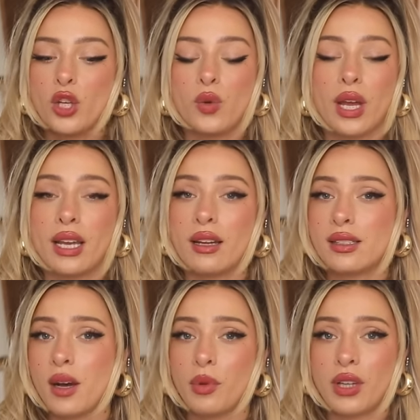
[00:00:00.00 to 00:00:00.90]
You can
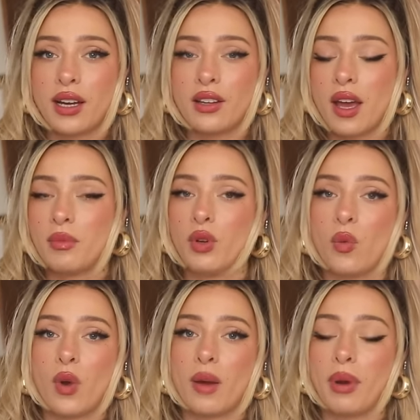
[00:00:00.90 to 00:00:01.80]
double layer them. You
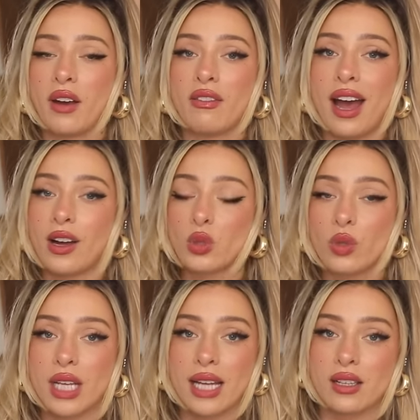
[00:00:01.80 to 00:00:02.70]
can wear a pair of
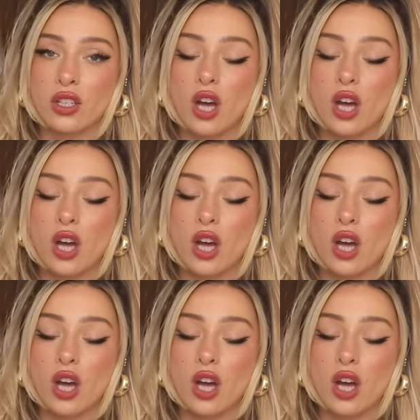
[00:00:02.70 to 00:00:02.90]
actual tights on